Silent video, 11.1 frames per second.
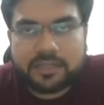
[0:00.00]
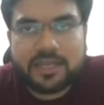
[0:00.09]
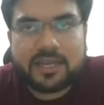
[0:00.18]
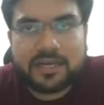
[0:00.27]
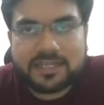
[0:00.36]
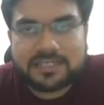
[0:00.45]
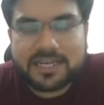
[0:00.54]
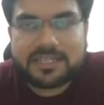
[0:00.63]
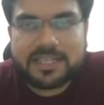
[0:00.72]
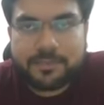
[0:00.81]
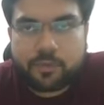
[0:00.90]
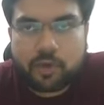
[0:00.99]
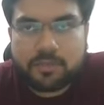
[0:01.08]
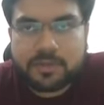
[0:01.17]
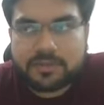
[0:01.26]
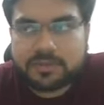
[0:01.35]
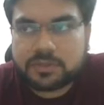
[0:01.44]
They'll understand their
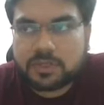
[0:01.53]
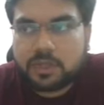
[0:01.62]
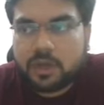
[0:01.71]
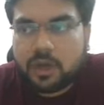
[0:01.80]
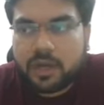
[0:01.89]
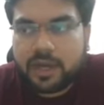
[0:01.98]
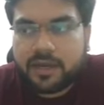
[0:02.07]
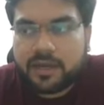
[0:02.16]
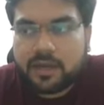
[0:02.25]
problems and